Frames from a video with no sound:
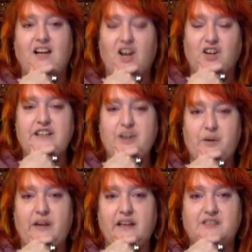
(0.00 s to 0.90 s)
our ego
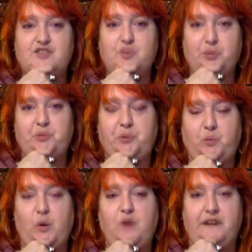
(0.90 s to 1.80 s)
can get super duper
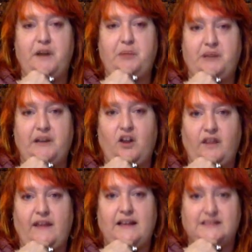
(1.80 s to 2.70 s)
woven up into all
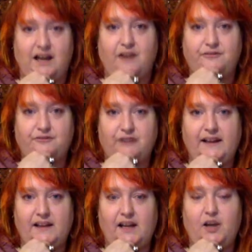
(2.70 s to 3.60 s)
of that stuff,
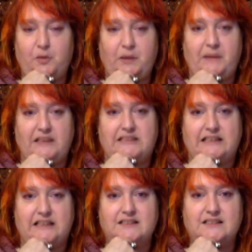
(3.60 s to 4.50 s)
right? I hope that makes
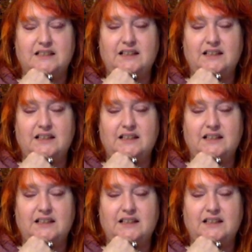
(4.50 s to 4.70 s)
sense.